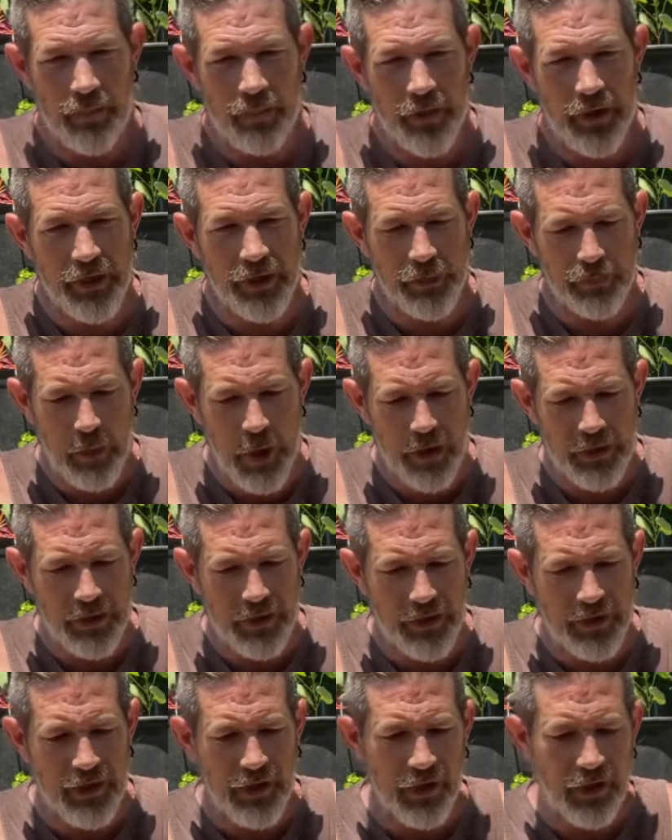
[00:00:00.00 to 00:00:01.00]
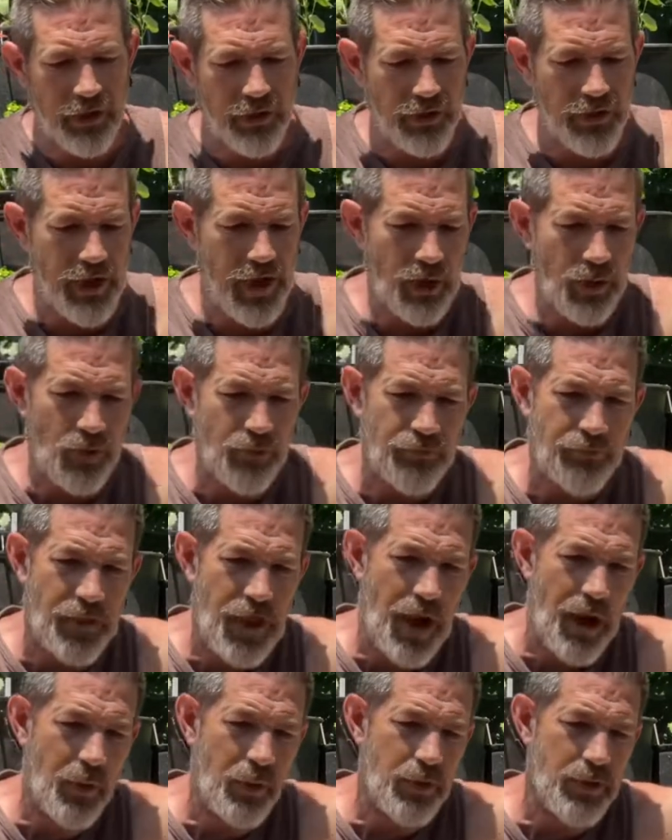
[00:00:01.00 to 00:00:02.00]
is by these little yellow
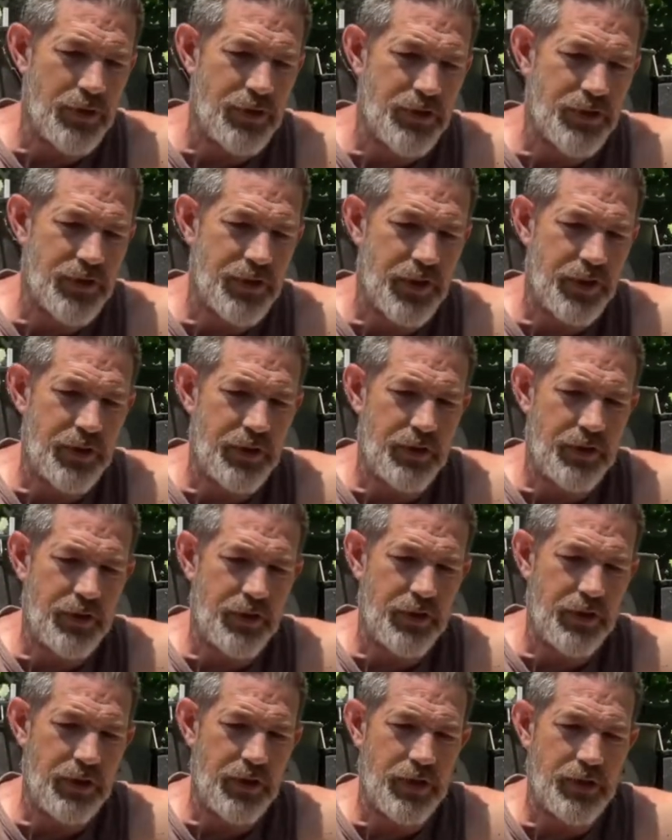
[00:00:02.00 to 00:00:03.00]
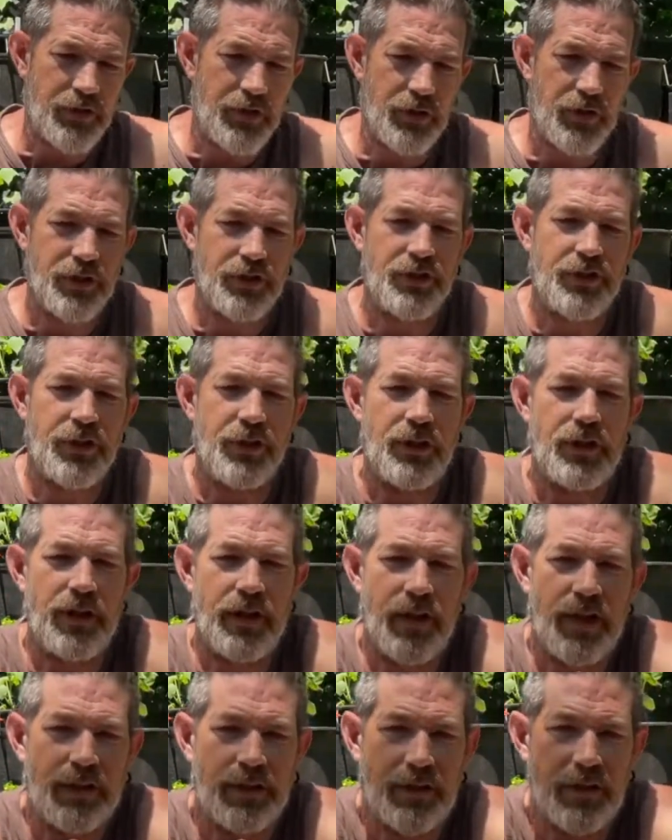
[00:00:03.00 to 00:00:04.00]
flowers. As you can see, they
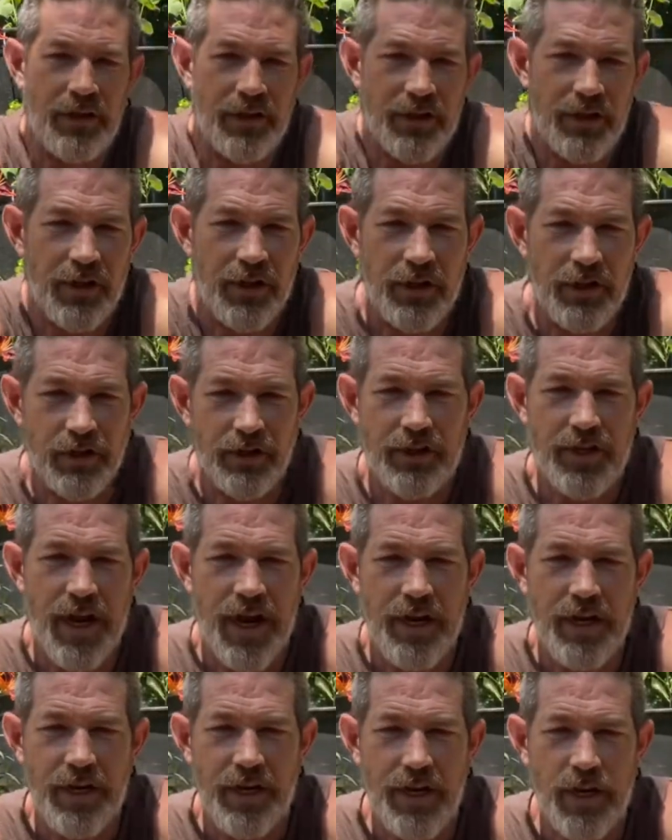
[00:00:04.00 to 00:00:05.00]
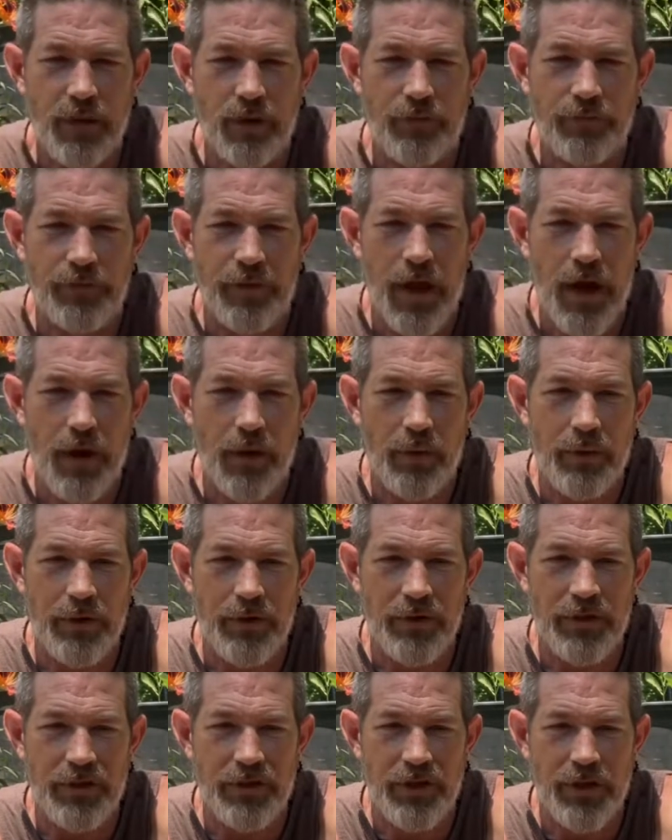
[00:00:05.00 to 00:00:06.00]
got these little tiny yellow
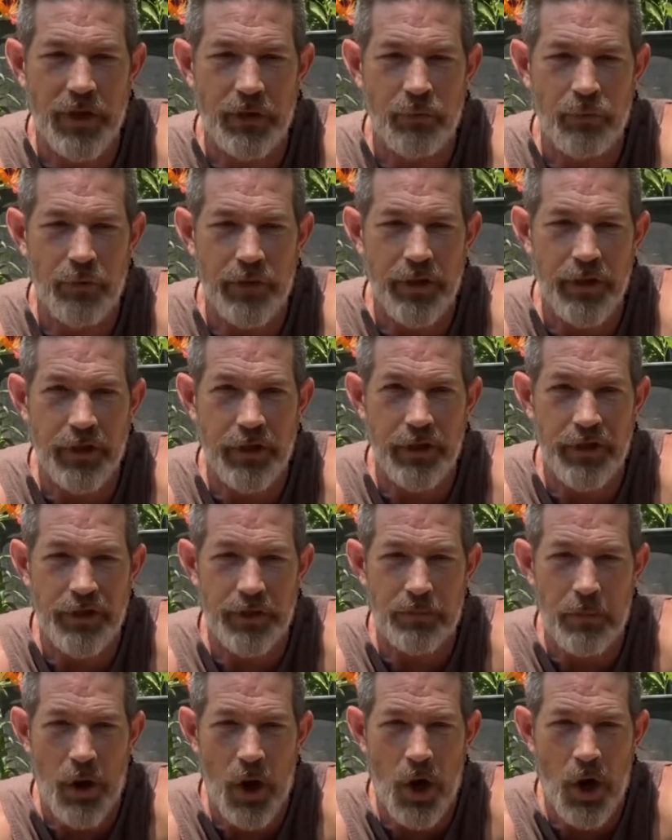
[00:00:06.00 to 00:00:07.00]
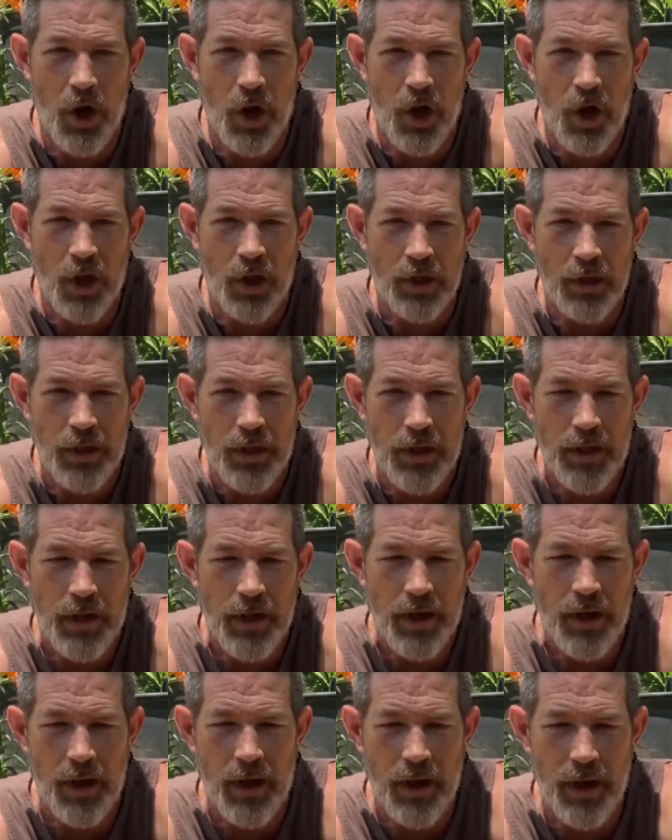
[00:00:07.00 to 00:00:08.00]
flowers. They're really small.
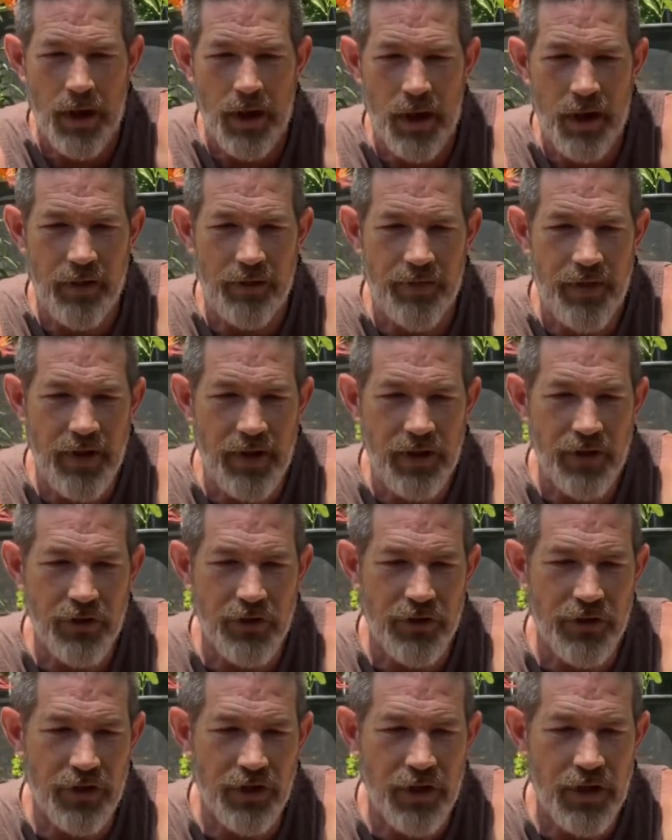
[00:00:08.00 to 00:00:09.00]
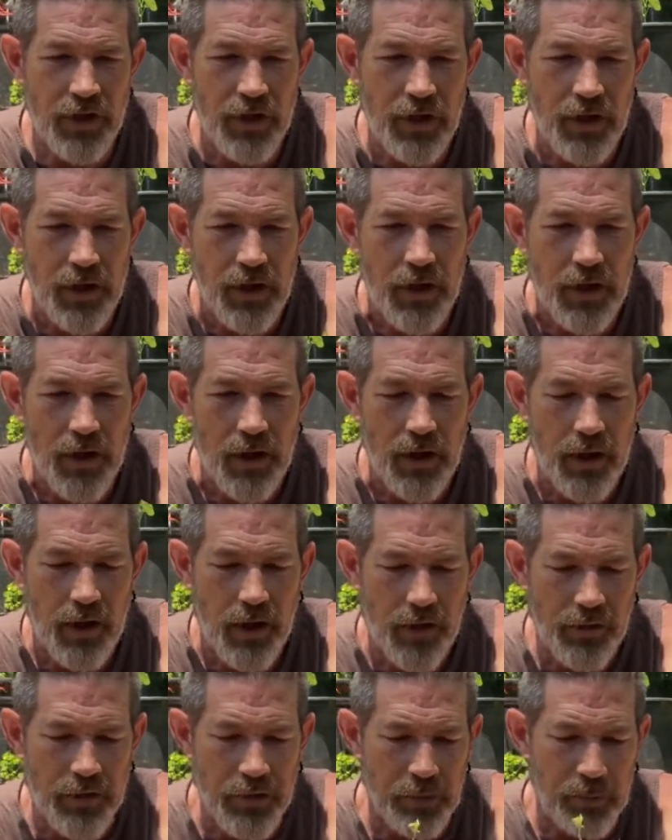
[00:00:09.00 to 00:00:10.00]
They usually,
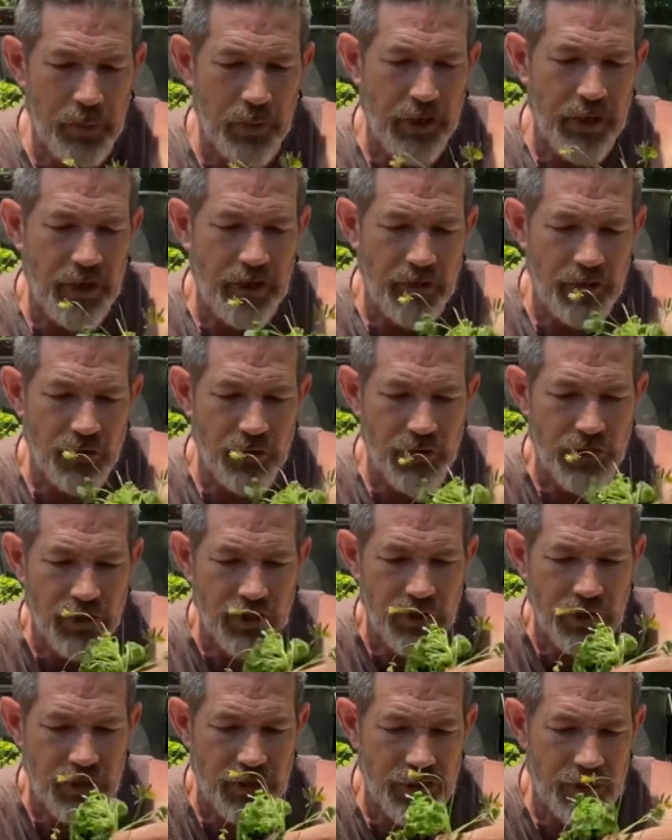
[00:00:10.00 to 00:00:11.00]
this plant usually